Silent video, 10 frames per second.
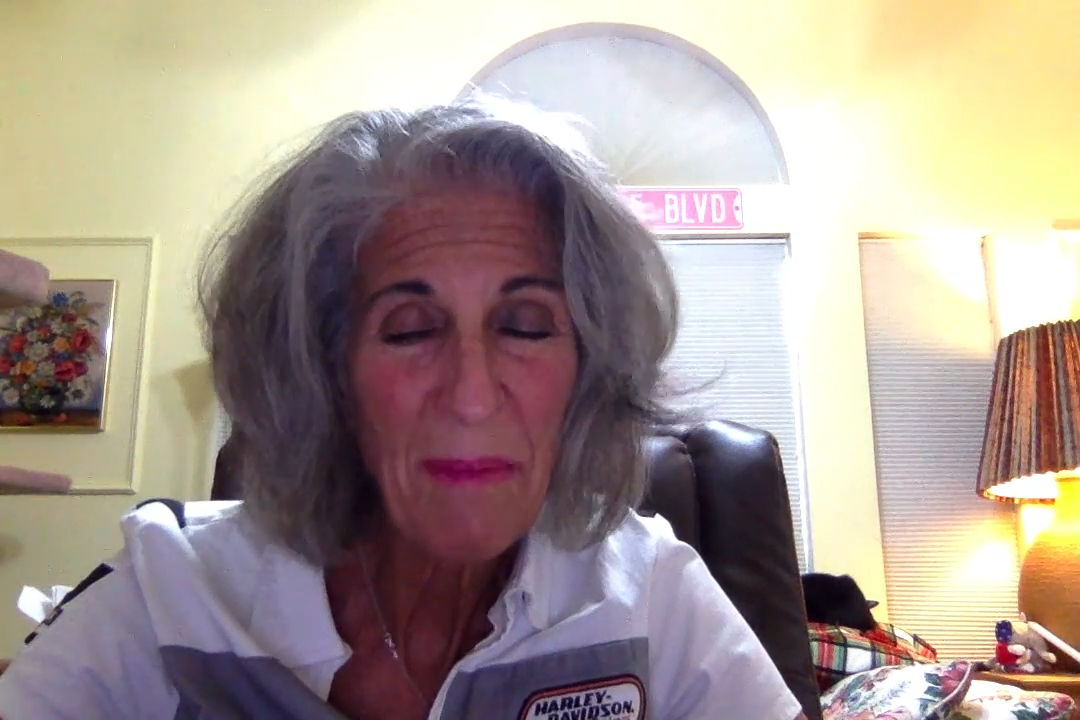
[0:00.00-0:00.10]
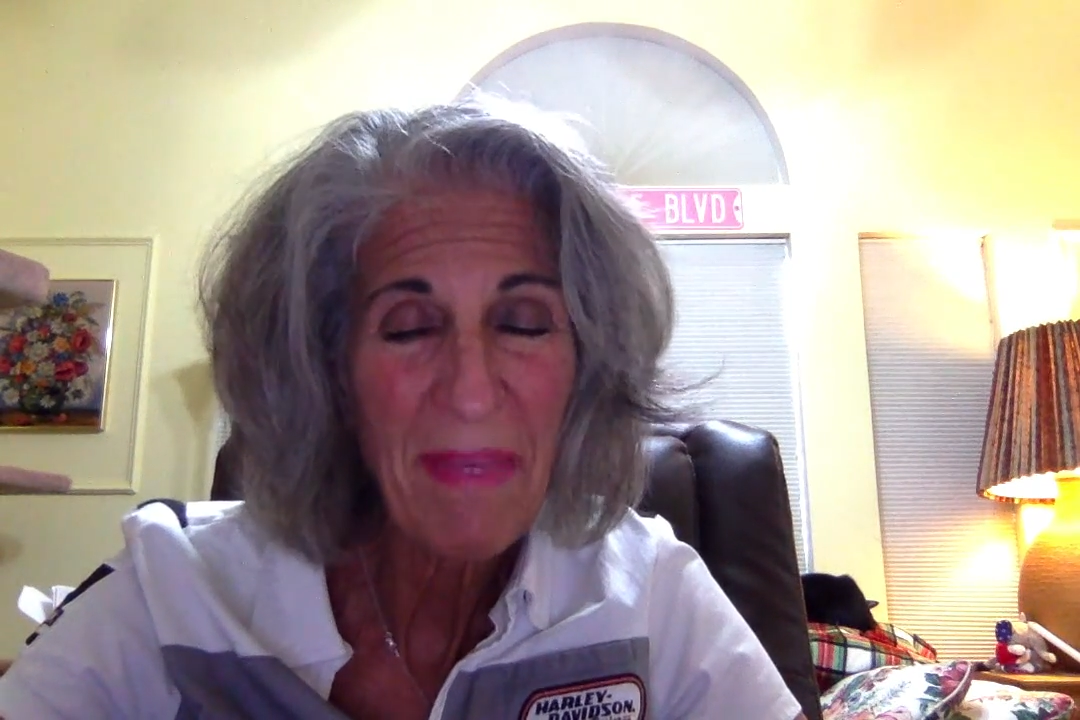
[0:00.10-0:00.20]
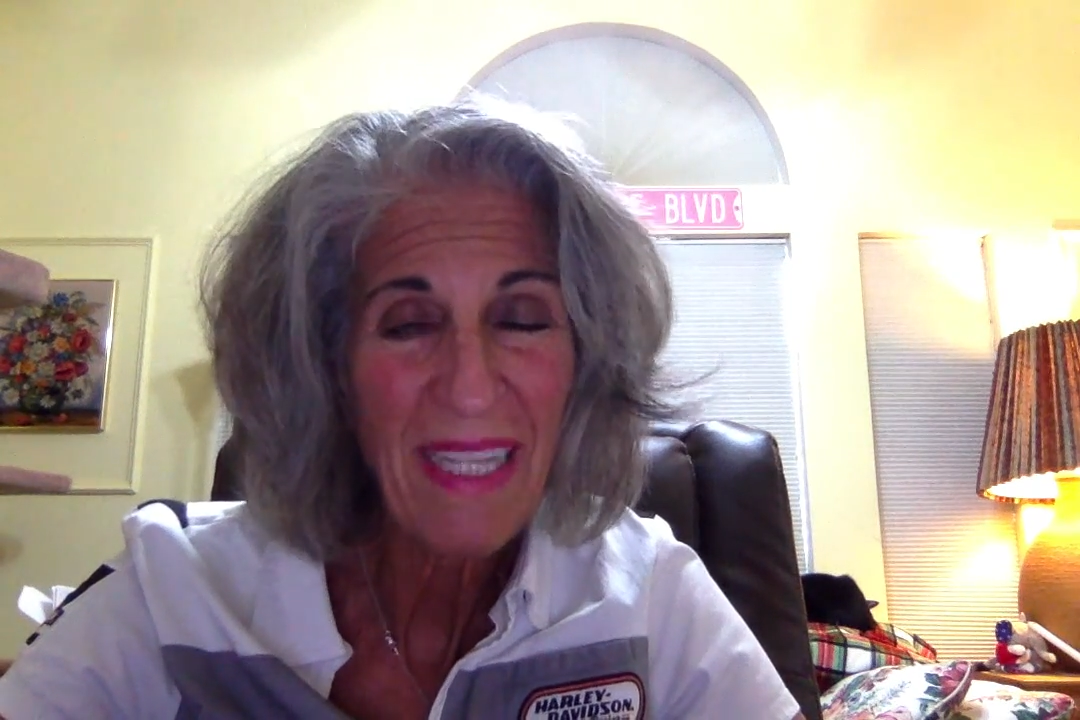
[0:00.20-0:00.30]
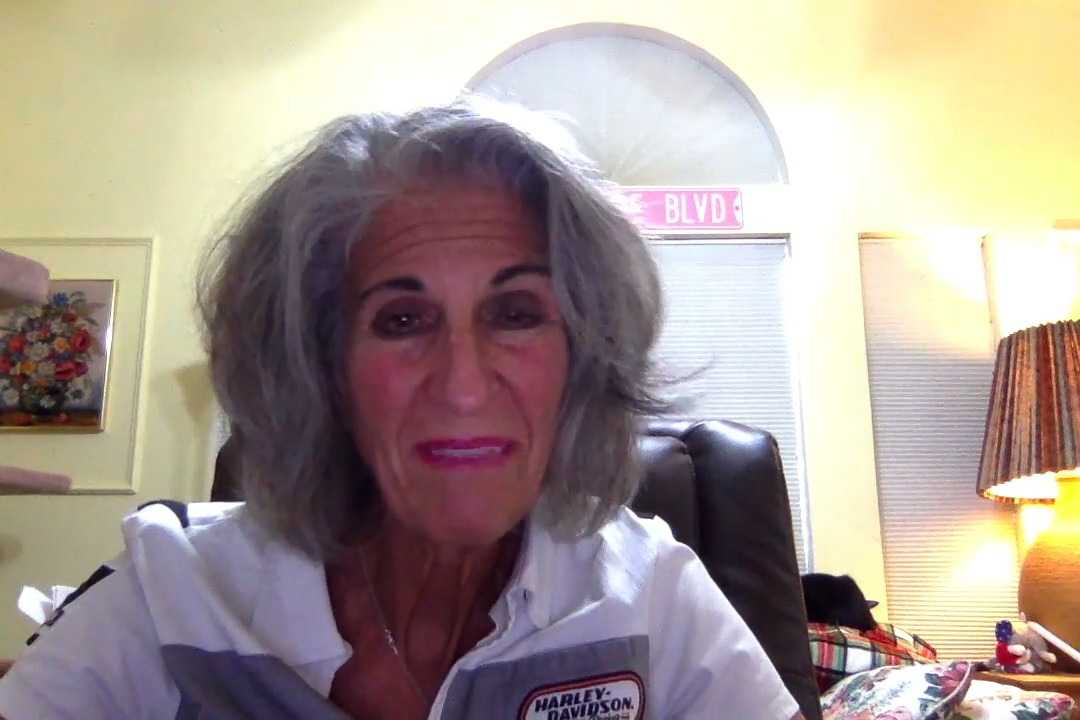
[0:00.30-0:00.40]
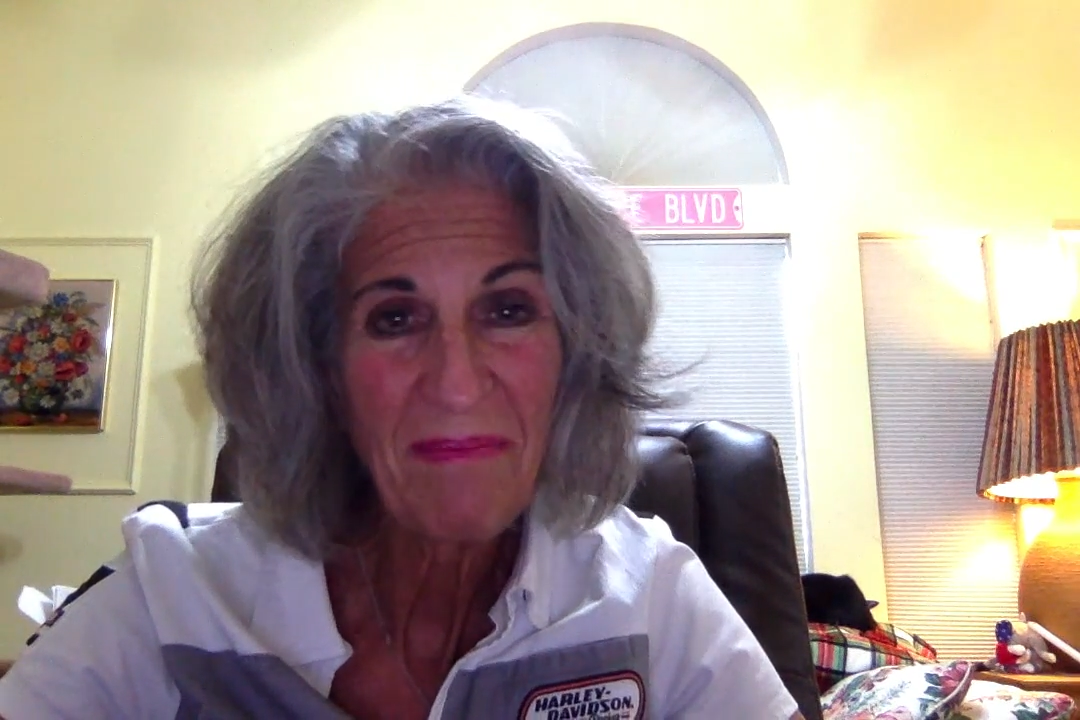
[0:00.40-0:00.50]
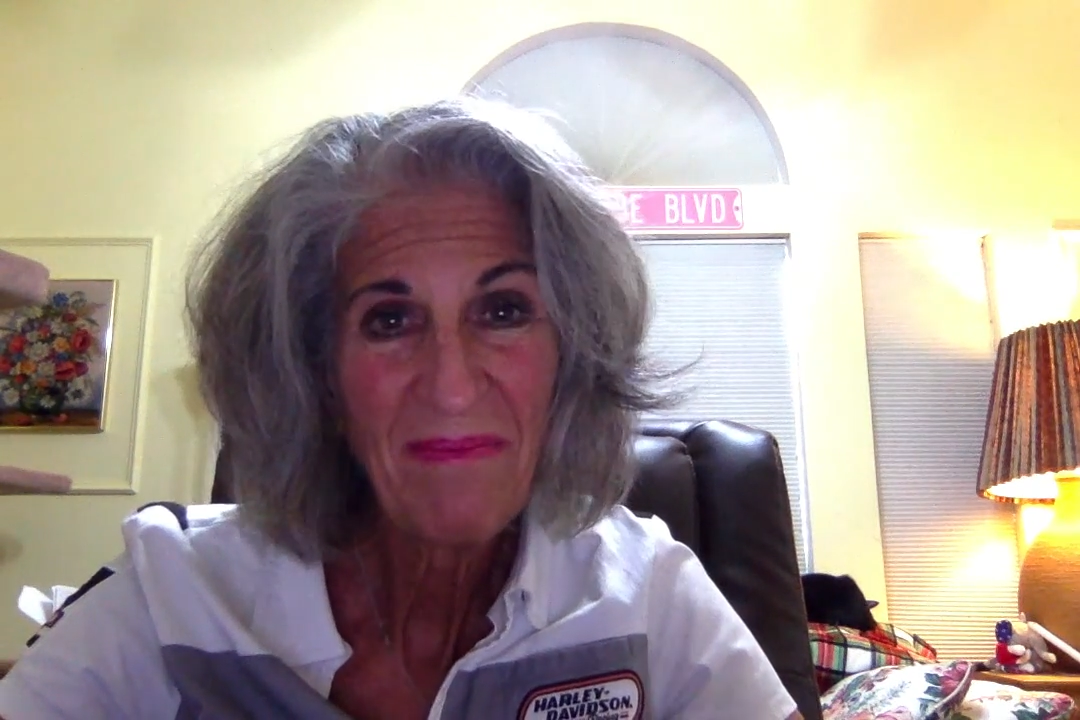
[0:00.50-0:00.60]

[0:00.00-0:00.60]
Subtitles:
Amen.